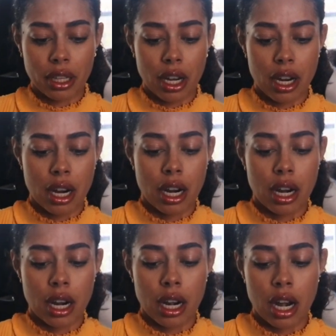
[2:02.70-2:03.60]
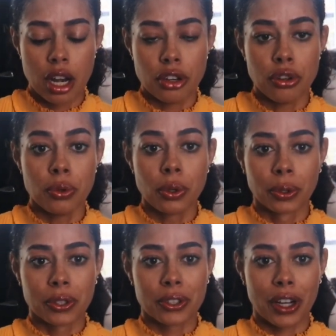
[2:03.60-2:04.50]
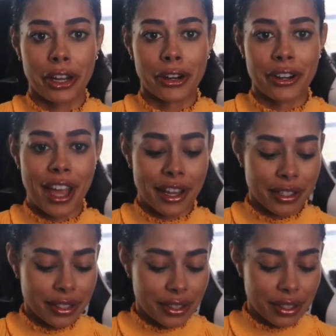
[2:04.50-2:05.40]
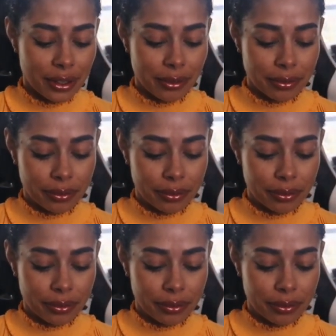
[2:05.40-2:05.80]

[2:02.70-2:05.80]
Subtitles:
with our noodle strainer next.